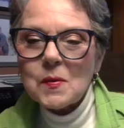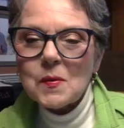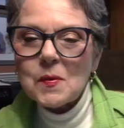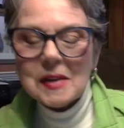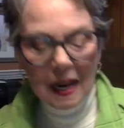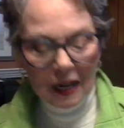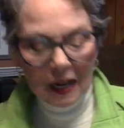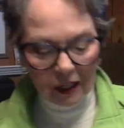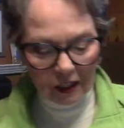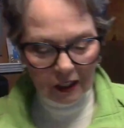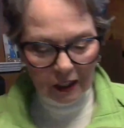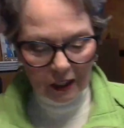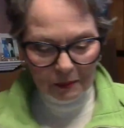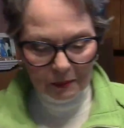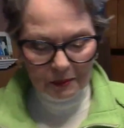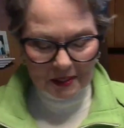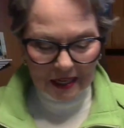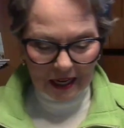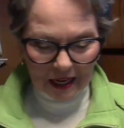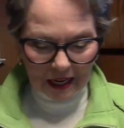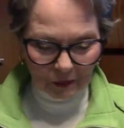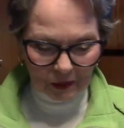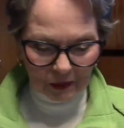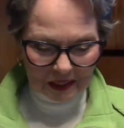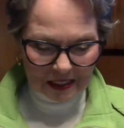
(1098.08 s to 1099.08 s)
we got our lips
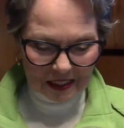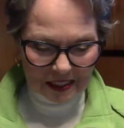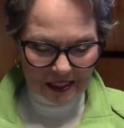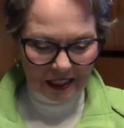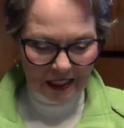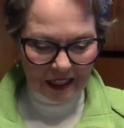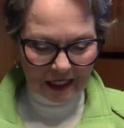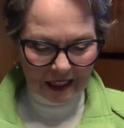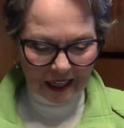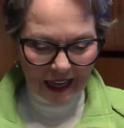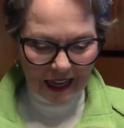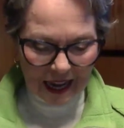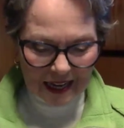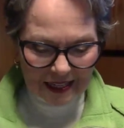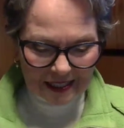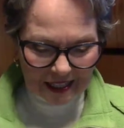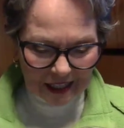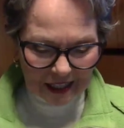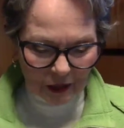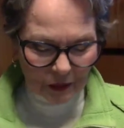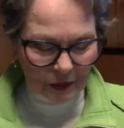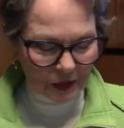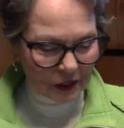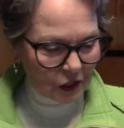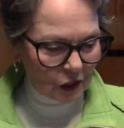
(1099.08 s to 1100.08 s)
on. What's the last
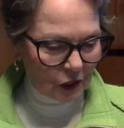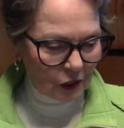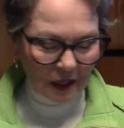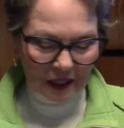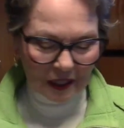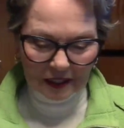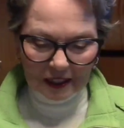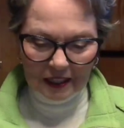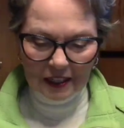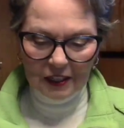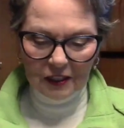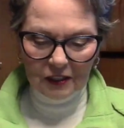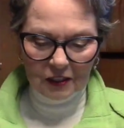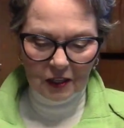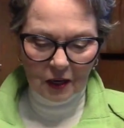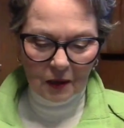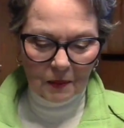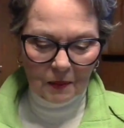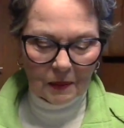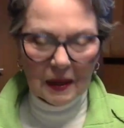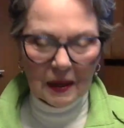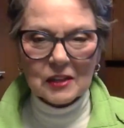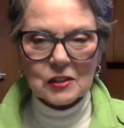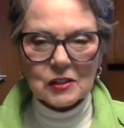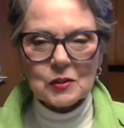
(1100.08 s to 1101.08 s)
thing we do? I think is our
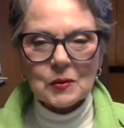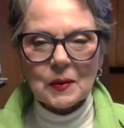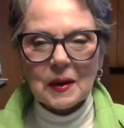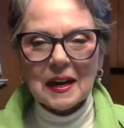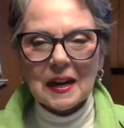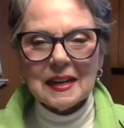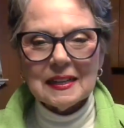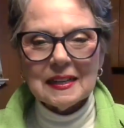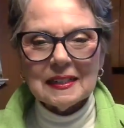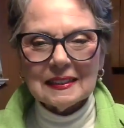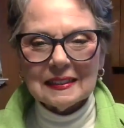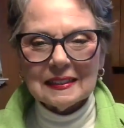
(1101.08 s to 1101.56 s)
blush, right?